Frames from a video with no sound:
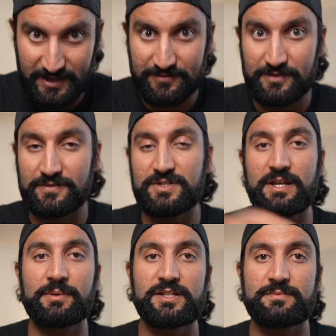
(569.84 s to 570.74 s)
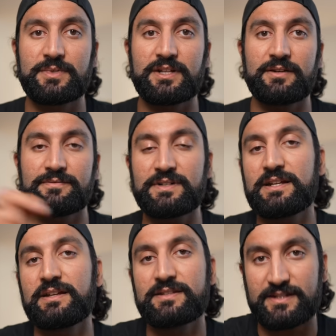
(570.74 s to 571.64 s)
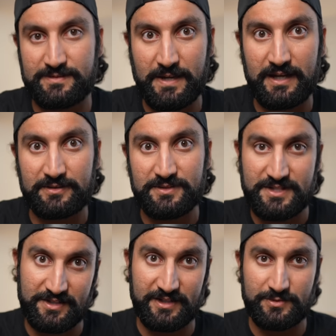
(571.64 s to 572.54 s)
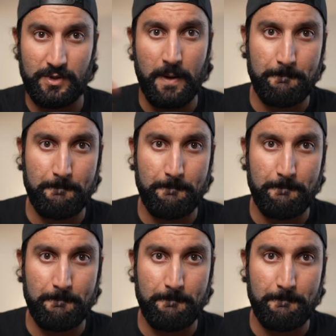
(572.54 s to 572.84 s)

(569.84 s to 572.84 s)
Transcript: and if you're a first-time customer, get a free 6-pack. We'll see you in the next one.